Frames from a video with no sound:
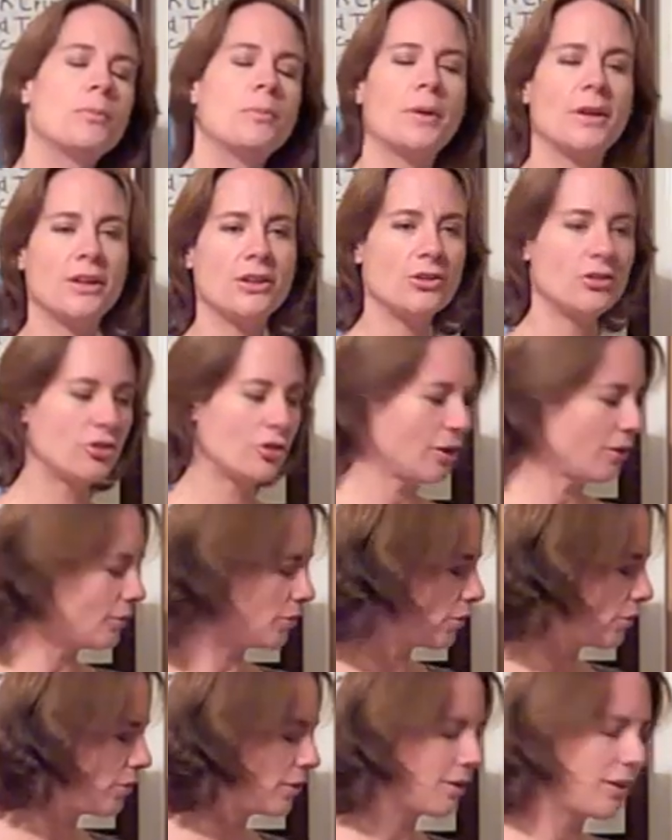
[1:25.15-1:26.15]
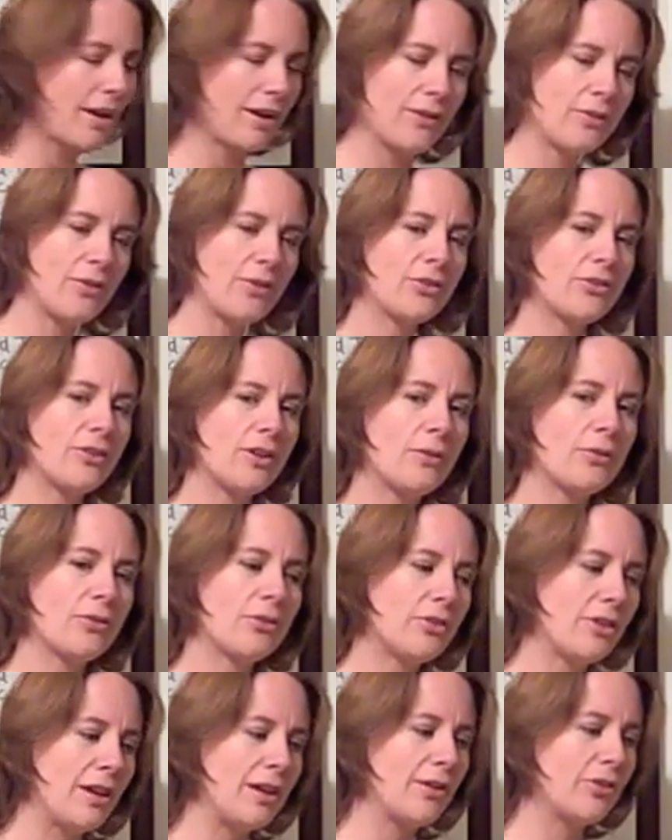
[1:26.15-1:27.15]
But in general, a lot of this stuff
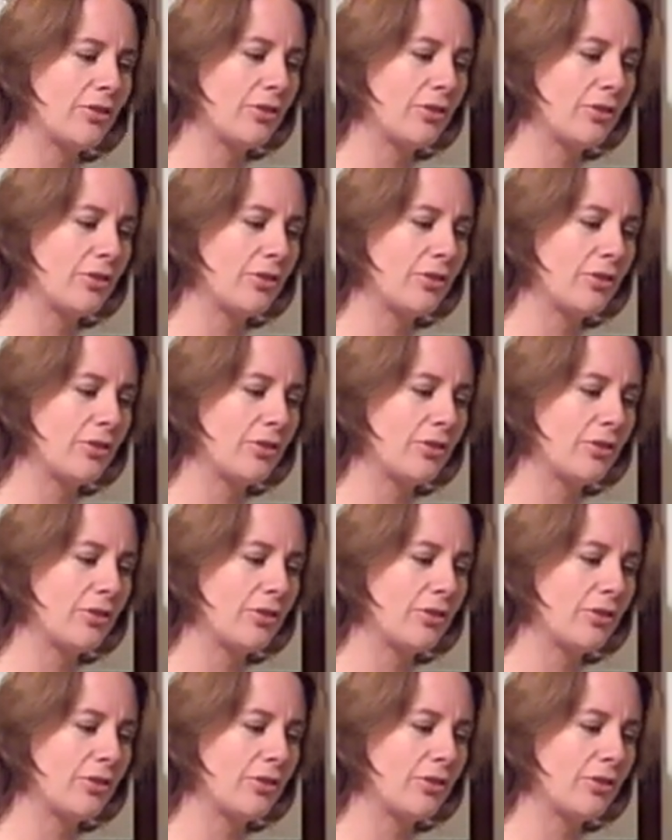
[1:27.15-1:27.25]
stays